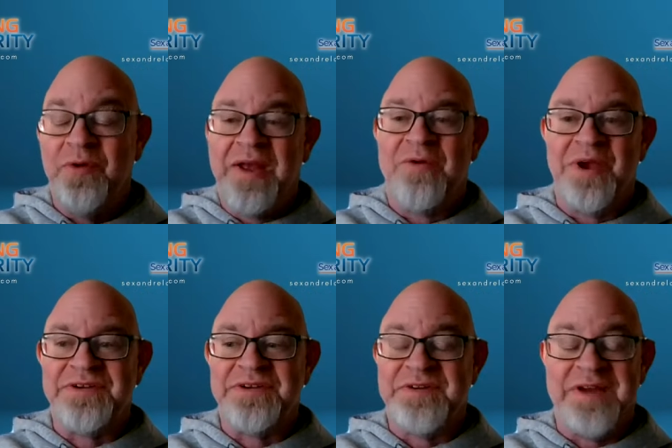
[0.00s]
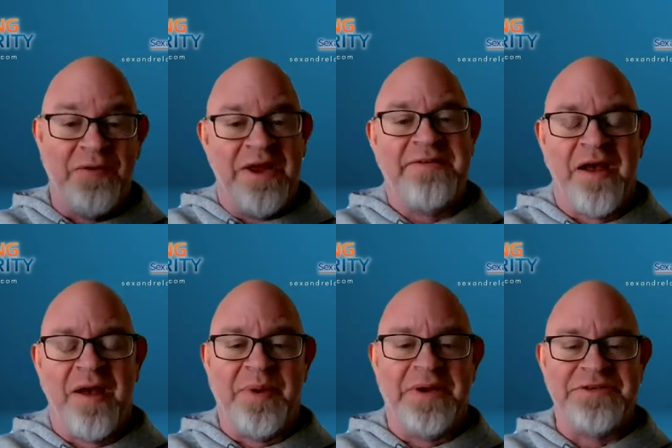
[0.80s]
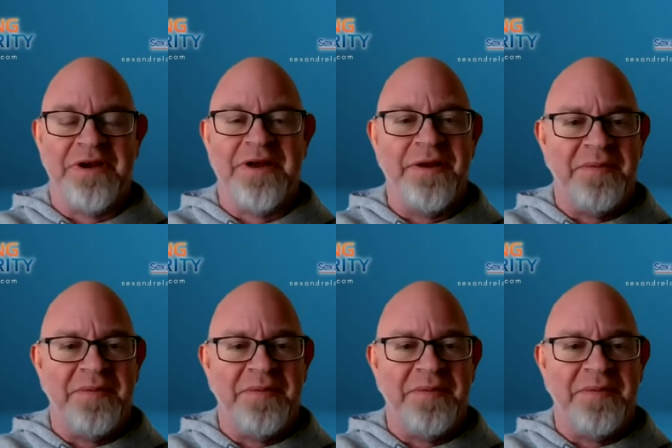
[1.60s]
Great questions today. Great topic, Jon.